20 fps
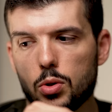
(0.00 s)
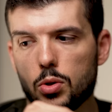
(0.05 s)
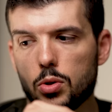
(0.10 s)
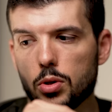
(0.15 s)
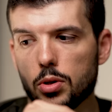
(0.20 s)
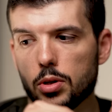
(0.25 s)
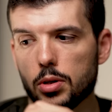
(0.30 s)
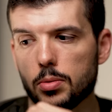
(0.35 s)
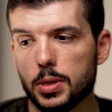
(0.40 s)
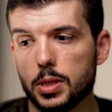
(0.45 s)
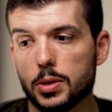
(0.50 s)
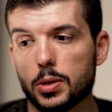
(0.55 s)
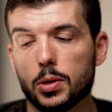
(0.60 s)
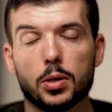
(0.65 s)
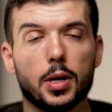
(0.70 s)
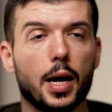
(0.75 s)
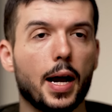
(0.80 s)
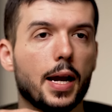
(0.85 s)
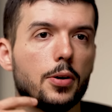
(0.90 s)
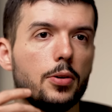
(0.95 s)
Or when you go to
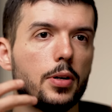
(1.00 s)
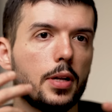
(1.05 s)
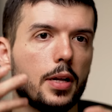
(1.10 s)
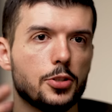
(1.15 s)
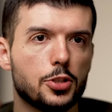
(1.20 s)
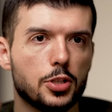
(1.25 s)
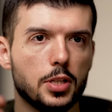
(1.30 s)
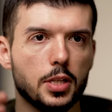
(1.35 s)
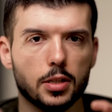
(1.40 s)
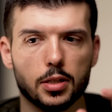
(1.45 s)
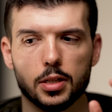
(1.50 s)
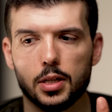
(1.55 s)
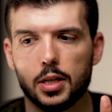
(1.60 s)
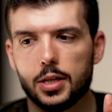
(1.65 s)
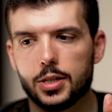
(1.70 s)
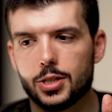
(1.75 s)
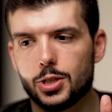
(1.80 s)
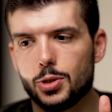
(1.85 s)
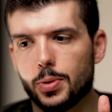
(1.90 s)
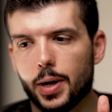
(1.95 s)
hire an engineer,
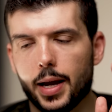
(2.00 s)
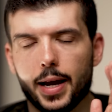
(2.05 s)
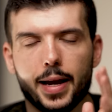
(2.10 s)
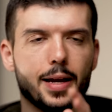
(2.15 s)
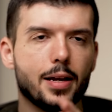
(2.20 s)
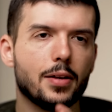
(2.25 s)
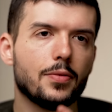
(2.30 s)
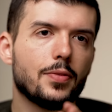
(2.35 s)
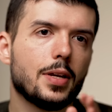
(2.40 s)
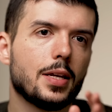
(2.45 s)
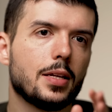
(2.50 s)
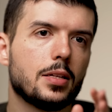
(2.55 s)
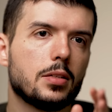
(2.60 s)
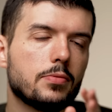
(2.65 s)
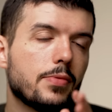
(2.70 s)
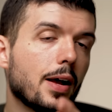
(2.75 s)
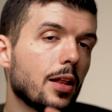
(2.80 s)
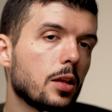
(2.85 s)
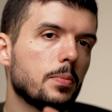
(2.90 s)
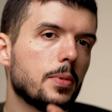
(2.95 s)
you have a
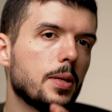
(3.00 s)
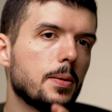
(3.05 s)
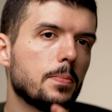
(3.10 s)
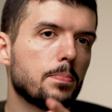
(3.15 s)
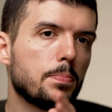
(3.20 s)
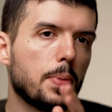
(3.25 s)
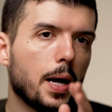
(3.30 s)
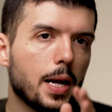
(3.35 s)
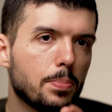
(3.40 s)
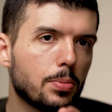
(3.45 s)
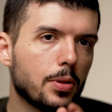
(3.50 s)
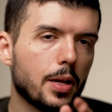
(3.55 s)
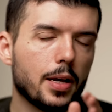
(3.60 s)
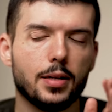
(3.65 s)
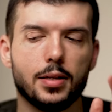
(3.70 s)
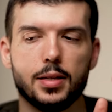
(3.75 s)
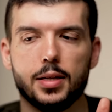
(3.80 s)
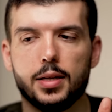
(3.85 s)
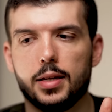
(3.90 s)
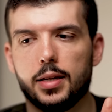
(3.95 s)
development
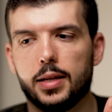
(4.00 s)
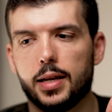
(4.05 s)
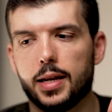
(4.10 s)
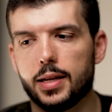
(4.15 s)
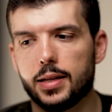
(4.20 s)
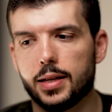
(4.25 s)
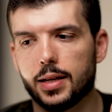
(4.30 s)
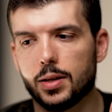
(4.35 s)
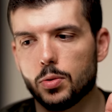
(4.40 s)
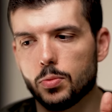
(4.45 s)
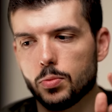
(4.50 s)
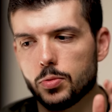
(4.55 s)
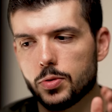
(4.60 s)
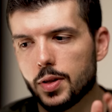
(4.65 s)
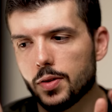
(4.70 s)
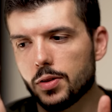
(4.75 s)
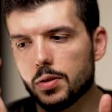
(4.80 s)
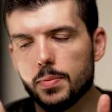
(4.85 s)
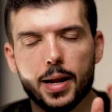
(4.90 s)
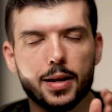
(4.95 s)
pipeline and a
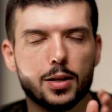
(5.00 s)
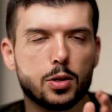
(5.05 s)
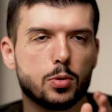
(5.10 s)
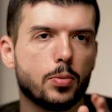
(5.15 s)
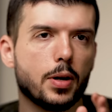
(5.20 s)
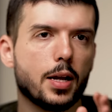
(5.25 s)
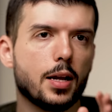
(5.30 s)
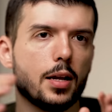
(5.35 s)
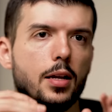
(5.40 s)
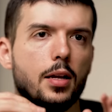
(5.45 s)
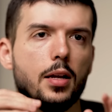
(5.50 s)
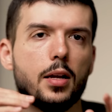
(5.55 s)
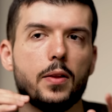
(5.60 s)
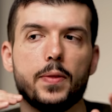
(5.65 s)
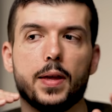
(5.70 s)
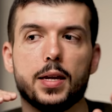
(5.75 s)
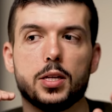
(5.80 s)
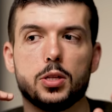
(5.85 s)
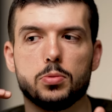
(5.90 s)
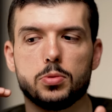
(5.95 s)
systematic way
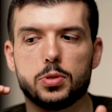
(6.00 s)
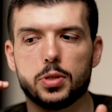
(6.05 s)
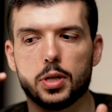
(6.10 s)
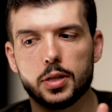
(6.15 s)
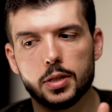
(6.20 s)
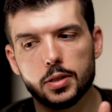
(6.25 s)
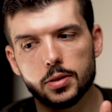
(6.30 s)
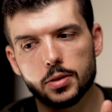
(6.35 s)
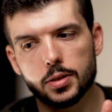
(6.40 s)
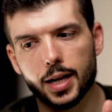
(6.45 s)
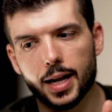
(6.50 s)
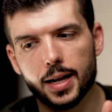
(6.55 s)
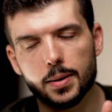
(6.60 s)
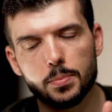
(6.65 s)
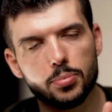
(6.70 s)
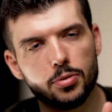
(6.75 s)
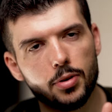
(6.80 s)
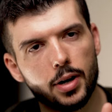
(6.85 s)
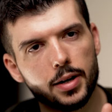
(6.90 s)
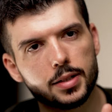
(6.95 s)
that you turn
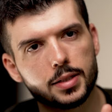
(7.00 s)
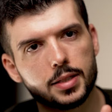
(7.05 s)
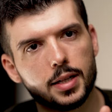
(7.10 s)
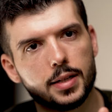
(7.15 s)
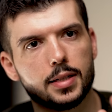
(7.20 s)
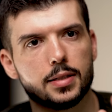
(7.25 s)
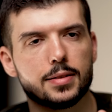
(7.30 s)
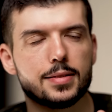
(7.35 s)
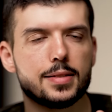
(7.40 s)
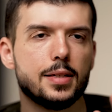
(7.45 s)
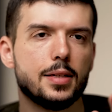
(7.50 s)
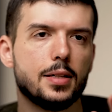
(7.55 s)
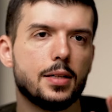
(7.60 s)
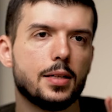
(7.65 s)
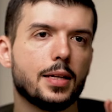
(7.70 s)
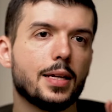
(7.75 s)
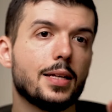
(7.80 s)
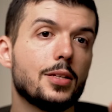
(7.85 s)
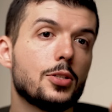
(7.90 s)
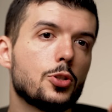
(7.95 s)
product ideas
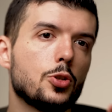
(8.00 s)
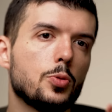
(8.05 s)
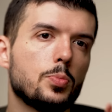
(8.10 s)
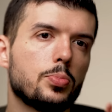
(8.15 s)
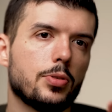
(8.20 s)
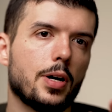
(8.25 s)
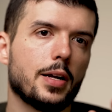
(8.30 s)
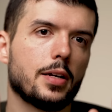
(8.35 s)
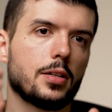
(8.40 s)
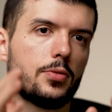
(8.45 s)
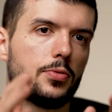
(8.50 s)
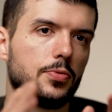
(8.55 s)
into product